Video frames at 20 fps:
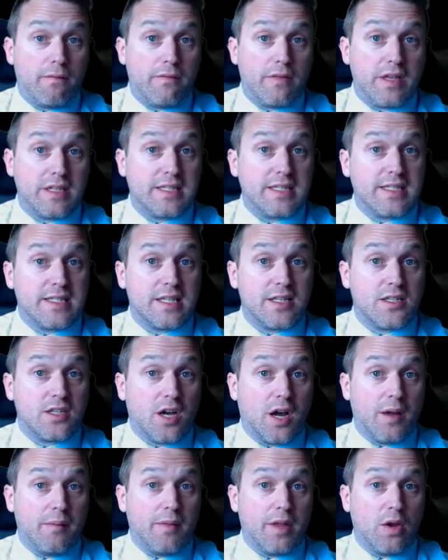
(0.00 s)
this is the
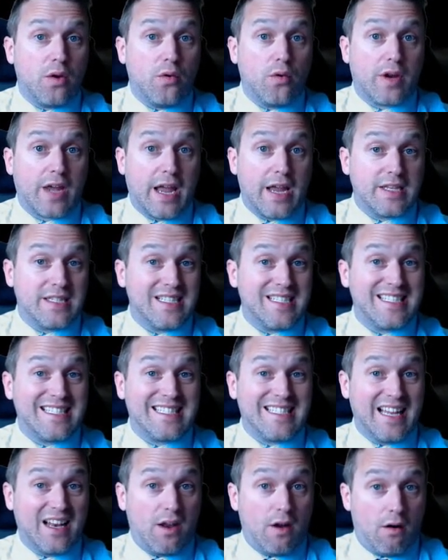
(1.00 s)
time the OR gate is
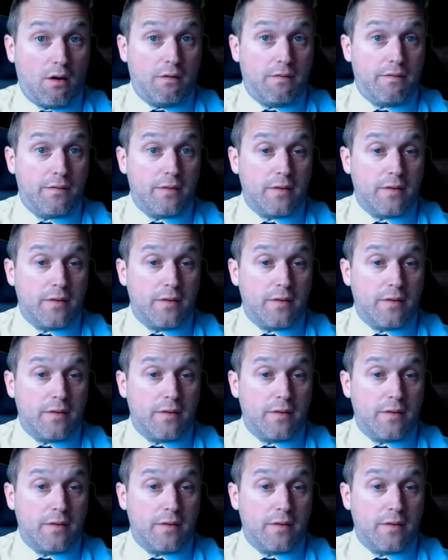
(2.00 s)
still off.